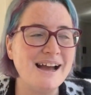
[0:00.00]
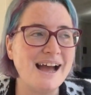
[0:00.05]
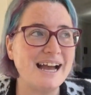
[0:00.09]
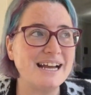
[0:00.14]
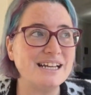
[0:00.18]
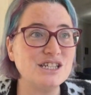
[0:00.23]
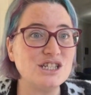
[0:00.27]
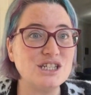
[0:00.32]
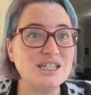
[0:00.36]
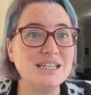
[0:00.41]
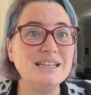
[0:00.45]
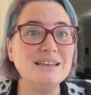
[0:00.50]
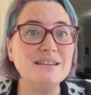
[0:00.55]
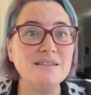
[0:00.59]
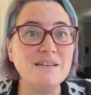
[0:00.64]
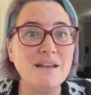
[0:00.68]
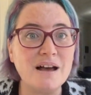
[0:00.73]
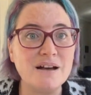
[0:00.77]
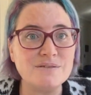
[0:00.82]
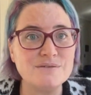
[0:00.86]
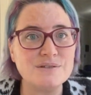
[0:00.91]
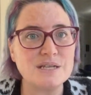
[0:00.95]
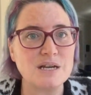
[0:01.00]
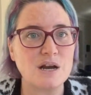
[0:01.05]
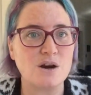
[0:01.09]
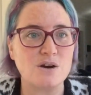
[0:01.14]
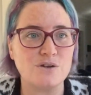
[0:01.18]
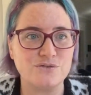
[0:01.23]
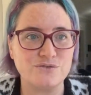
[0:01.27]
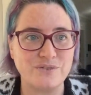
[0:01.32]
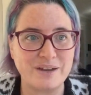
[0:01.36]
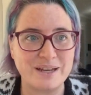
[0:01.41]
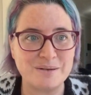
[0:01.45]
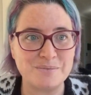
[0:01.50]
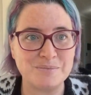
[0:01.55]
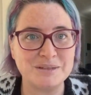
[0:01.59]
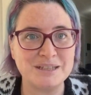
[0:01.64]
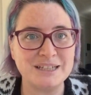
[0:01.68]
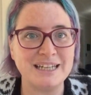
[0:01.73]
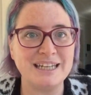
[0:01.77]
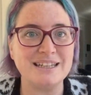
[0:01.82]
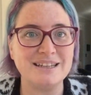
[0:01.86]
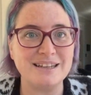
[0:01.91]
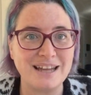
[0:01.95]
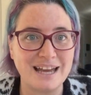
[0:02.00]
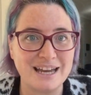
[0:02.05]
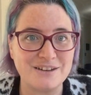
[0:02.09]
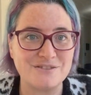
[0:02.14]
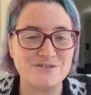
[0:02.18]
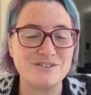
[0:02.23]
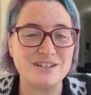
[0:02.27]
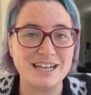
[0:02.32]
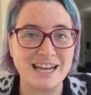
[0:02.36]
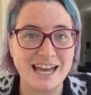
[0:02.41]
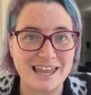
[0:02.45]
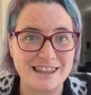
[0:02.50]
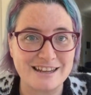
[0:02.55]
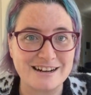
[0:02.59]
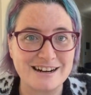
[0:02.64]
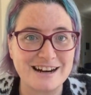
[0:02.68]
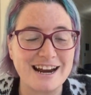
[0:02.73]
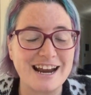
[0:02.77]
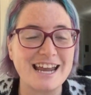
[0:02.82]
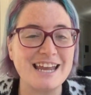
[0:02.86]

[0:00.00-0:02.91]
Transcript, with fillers: And she loves her family life together.